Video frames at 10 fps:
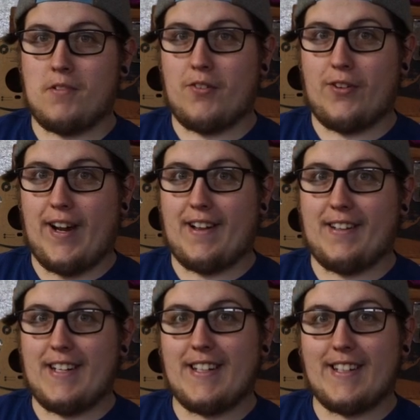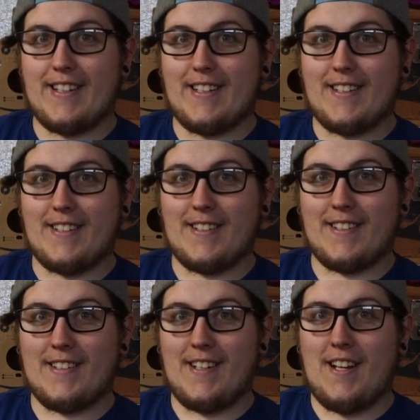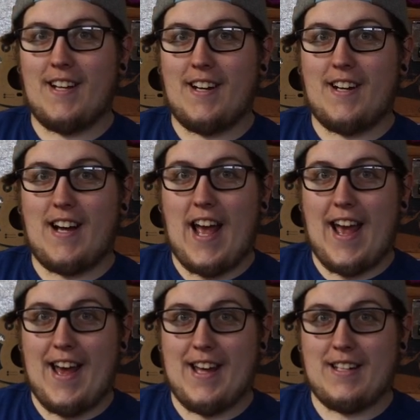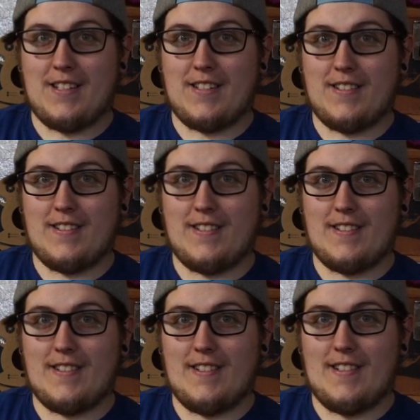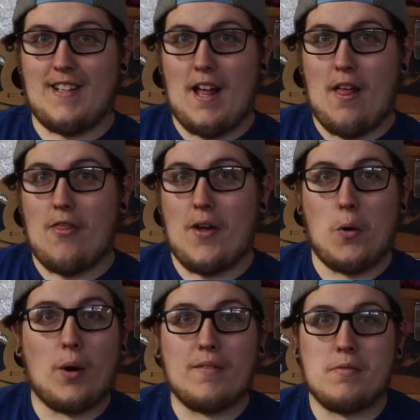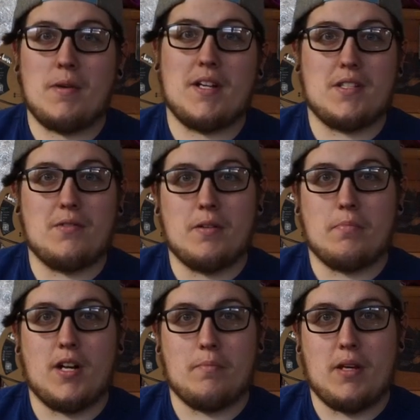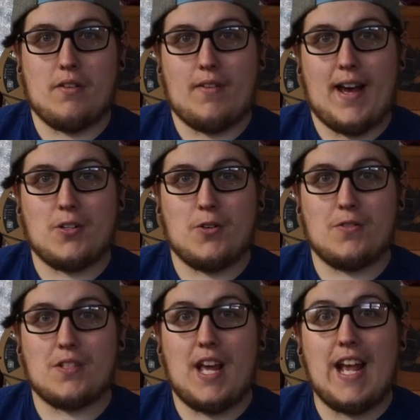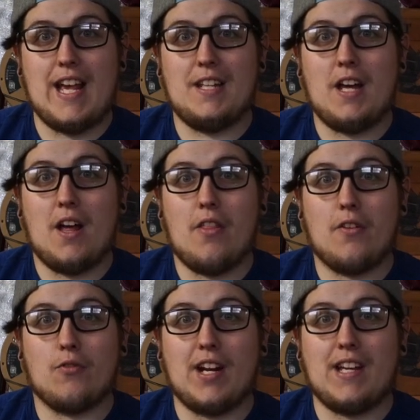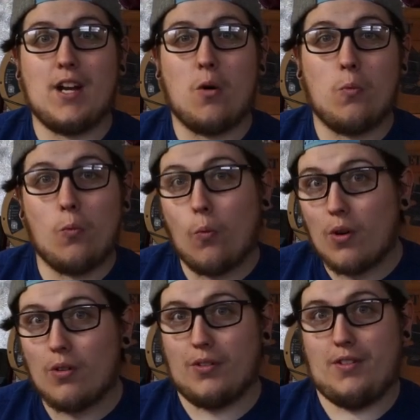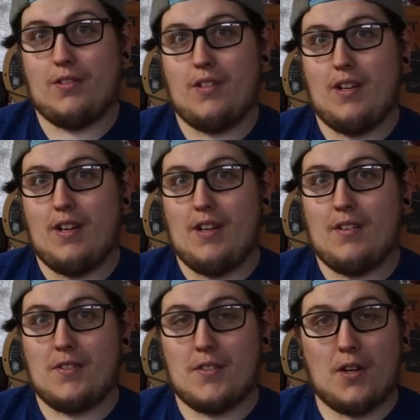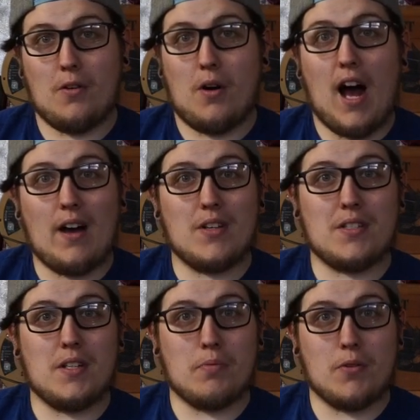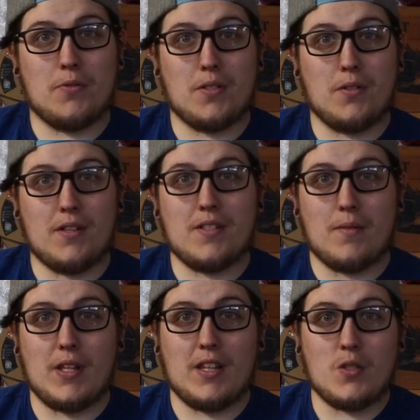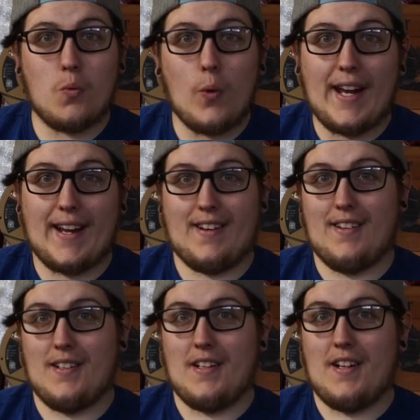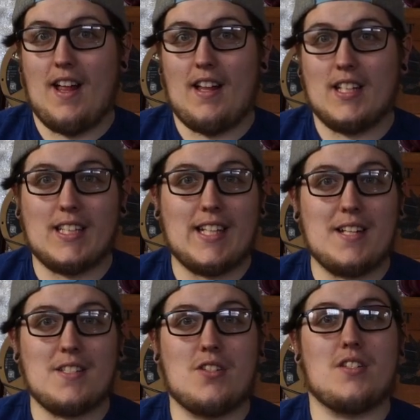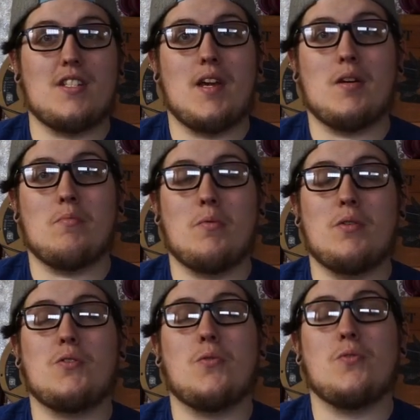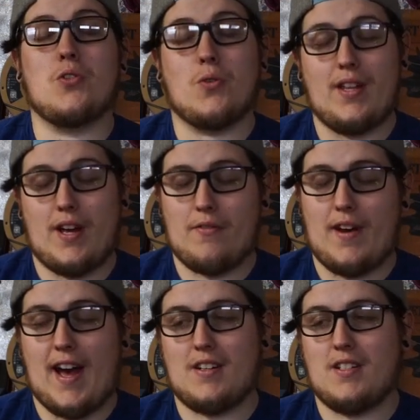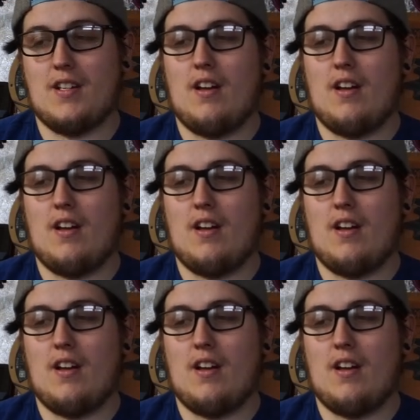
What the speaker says: Creality did it, and they're one of the biggest 3D printing manufacturers in the freaking world. So, obviously, Prusa is doing something that's winning. Let's just take a moment to enjoy that fact.